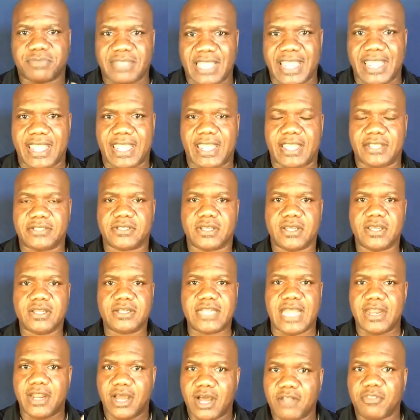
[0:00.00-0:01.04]
things
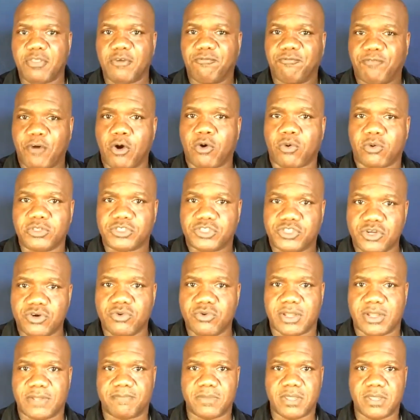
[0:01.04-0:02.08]
that other folk was
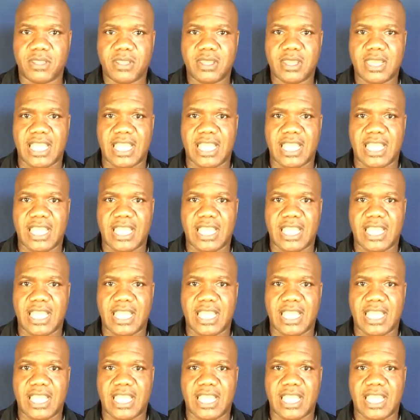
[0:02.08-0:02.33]
doing.